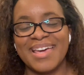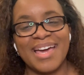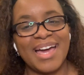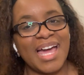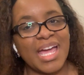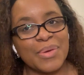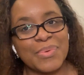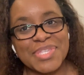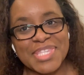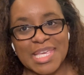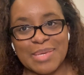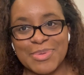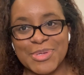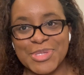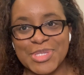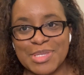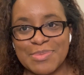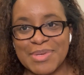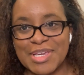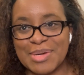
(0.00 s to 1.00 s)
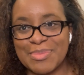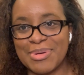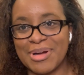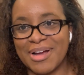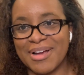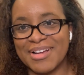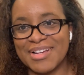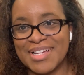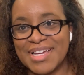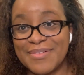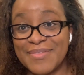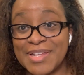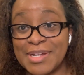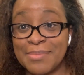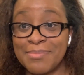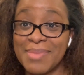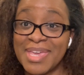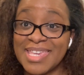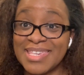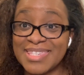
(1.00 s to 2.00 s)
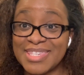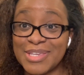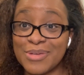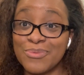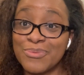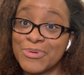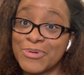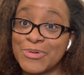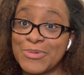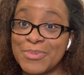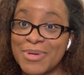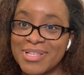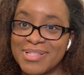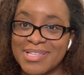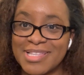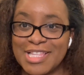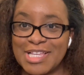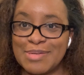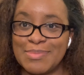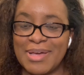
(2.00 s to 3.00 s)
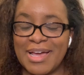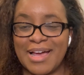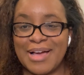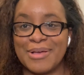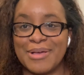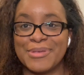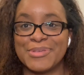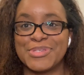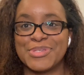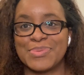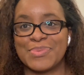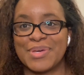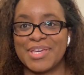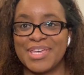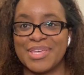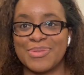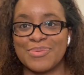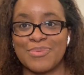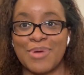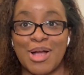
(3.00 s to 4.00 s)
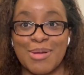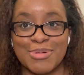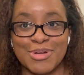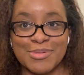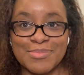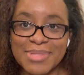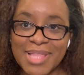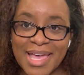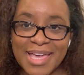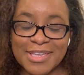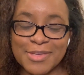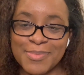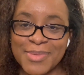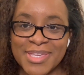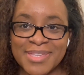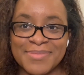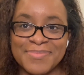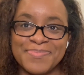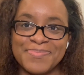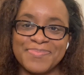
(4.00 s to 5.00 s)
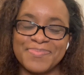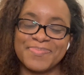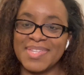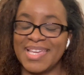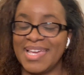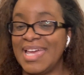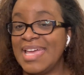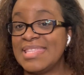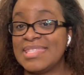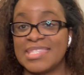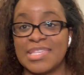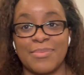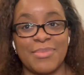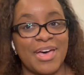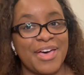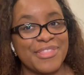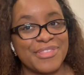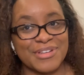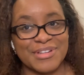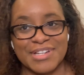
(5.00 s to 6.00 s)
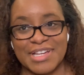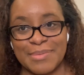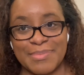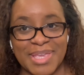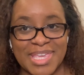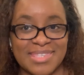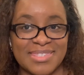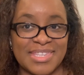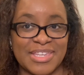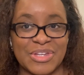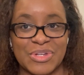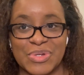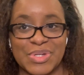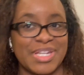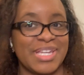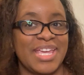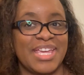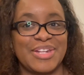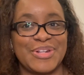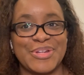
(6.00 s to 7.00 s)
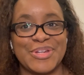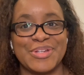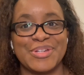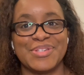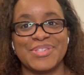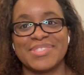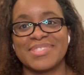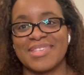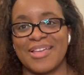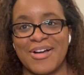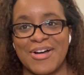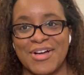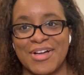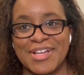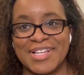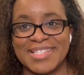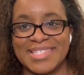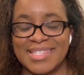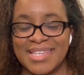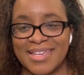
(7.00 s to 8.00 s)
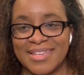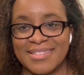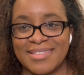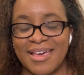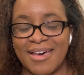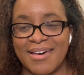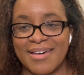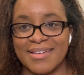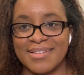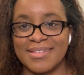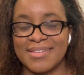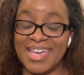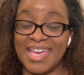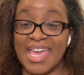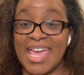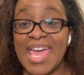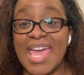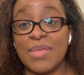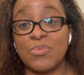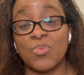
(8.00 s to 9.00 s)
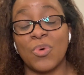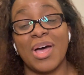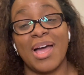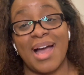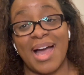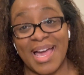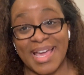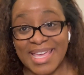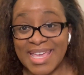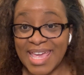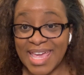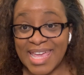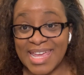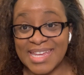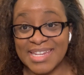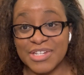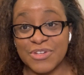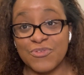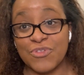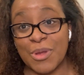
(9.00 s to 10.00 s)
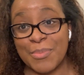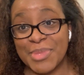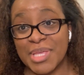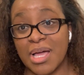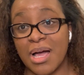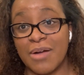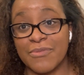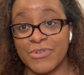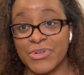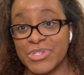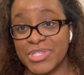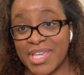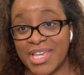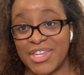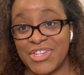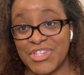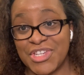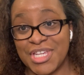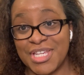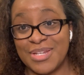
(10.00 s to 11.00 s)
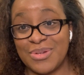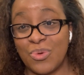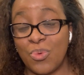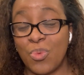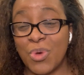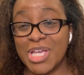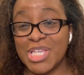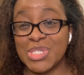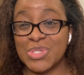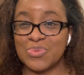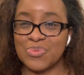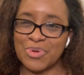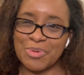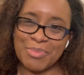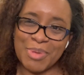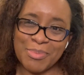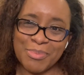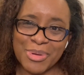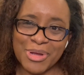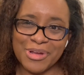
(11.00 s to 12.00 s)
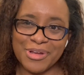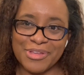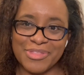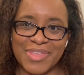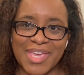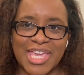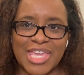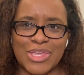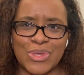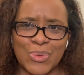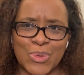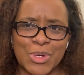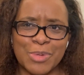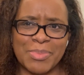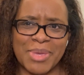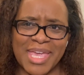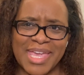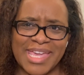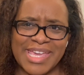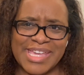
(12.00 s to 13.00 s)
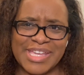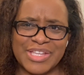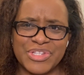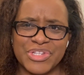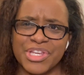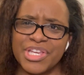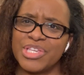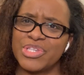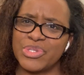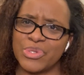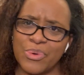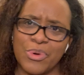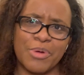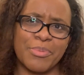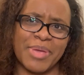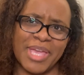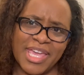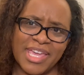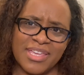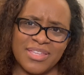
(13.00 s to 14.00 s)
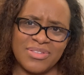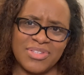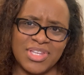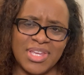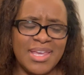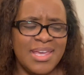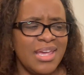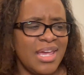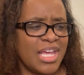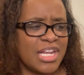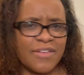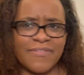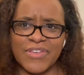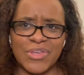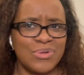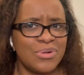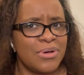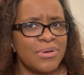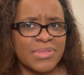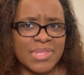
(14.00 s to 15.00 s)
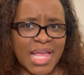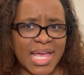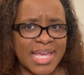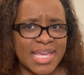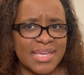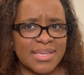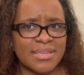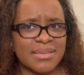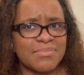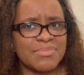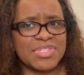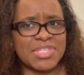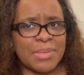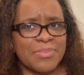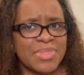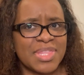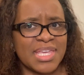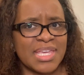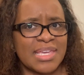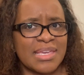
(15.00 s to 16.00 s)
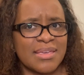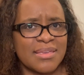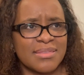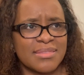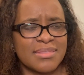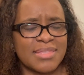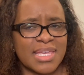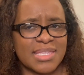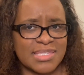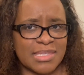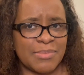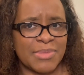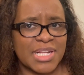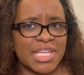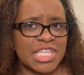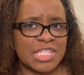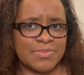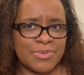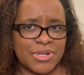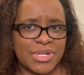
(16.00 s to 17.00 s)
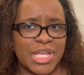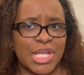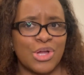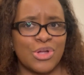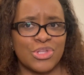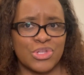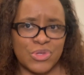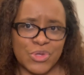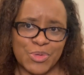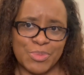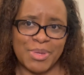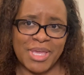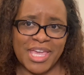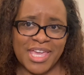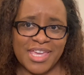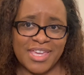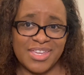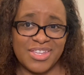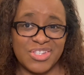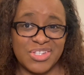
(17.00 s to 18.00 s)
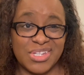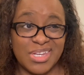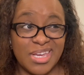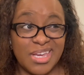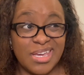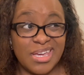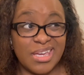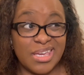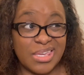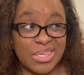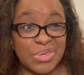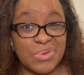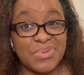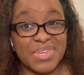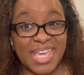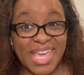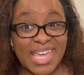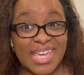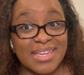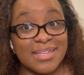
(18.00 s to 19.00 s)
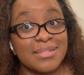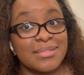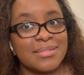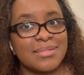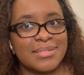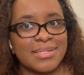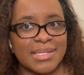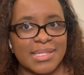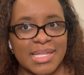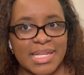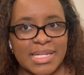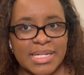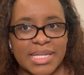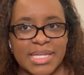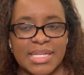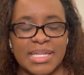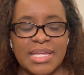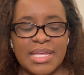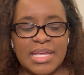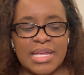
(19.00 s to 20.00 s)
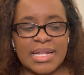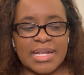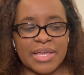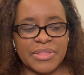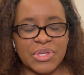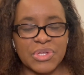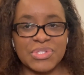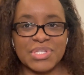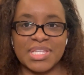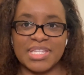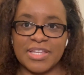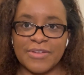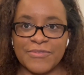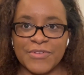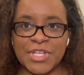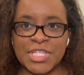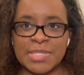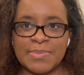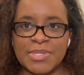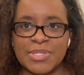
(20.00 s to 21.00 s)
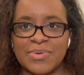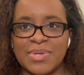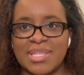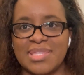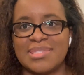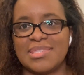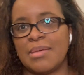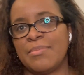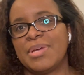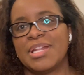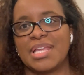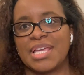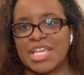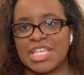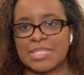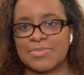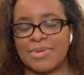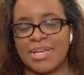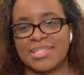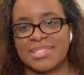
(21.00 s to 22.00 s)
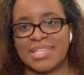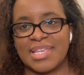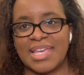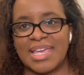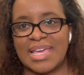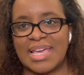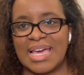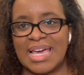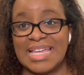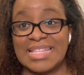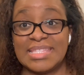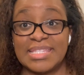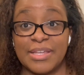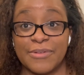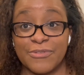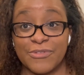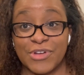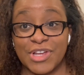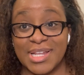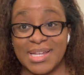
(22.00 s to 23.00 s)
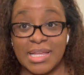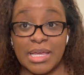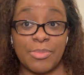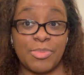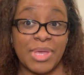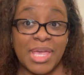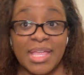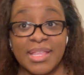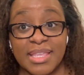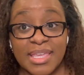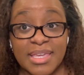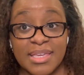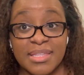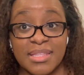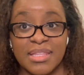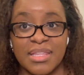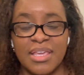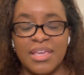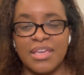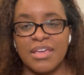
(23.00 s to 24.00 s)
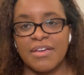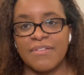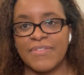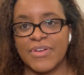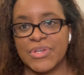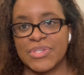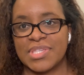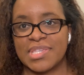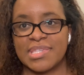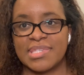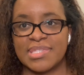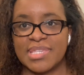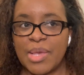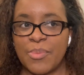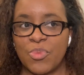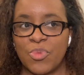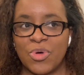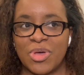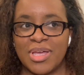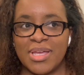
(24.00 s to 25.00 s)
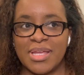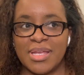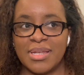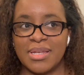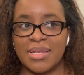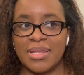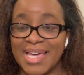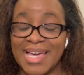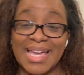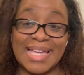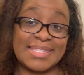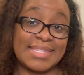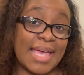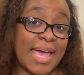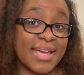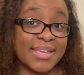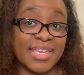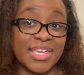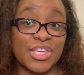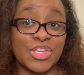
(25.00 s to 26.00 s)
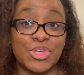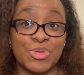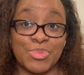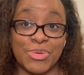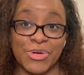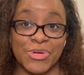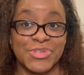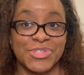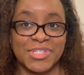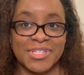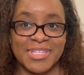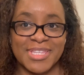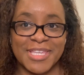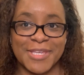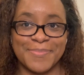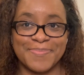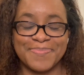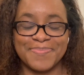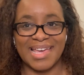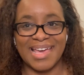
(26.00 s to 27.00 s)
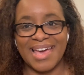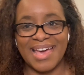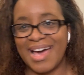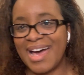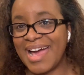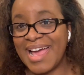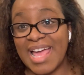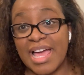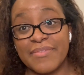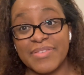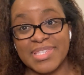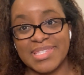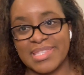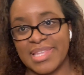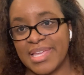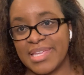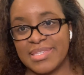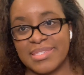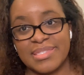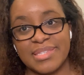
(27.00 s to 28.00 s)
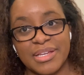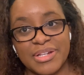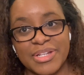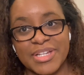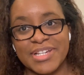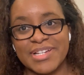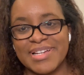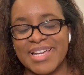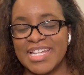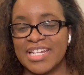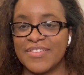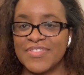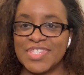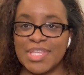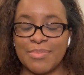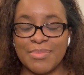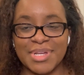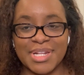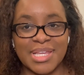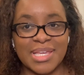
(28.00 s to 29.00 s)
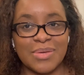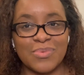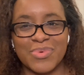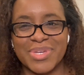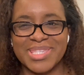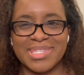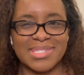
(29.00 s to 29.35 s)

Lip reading: I was able to be a part of an amazing room on Clubhouse with Robert Blackman and some other amazing creators on TikTok. And what I gained from the conversation was, remember that your page is your page. And if you don't like something that somebody is putting on your page, you can delete it. Now, there's a difference between somebody expressing a different opinion versus someone attacking you personally. I have a slight stutter, and if somebody was